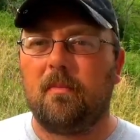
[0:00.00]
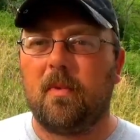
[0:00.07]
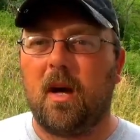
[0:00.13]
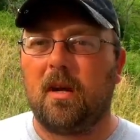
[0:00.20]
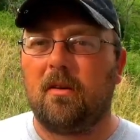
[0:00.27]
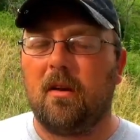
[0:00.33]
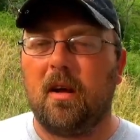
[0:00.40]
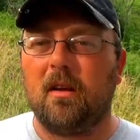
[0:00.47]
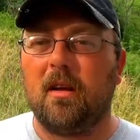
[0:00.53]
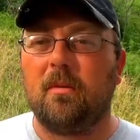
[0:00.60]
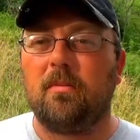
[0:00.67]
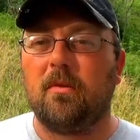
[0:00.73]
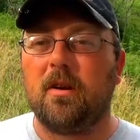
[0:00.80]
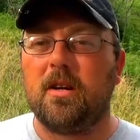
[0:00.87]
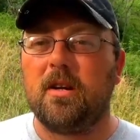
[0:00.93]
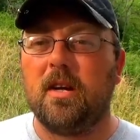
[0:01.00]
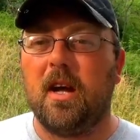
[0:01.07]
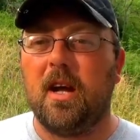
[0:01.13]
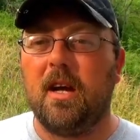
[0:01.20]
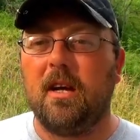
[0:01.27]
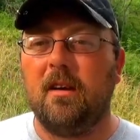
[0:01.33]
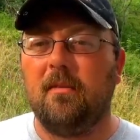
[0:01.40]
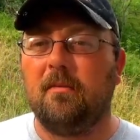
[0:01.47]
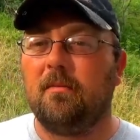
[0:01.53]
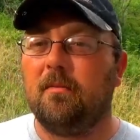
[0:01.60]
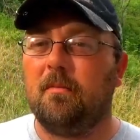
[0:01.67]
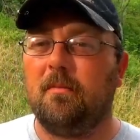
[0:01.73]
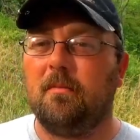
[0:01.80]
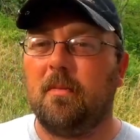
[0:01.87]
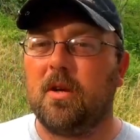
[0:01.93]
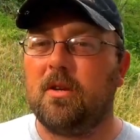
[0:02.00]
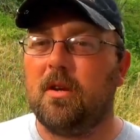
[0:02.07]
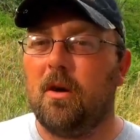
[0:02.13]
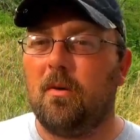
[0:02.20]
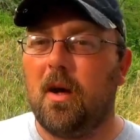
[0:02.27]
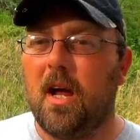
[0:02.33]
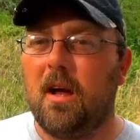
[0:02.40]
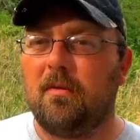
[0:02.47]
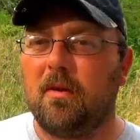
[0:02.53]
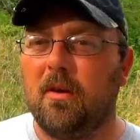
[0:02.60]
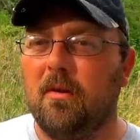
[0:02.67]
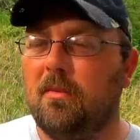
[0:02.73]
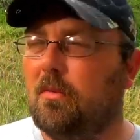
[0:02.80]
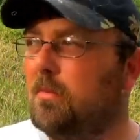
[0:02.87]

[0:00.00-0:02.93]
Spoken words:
I'd greatly appreciate it. But you don't have to.